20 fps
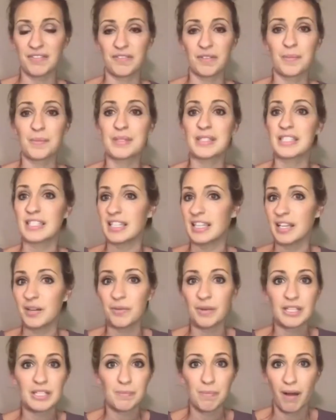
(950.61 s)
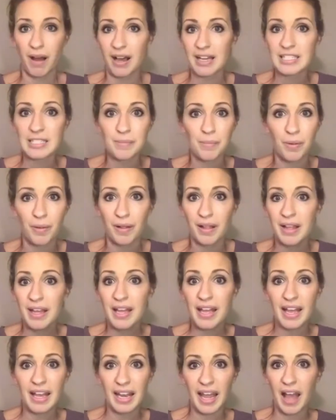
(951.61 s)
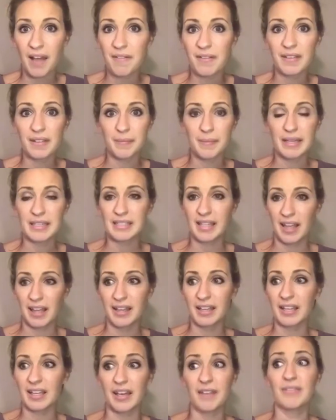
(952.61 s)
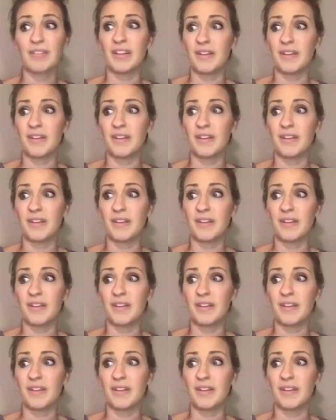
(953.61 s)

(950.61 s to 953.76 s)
from seeing what's possible and having the mentality of,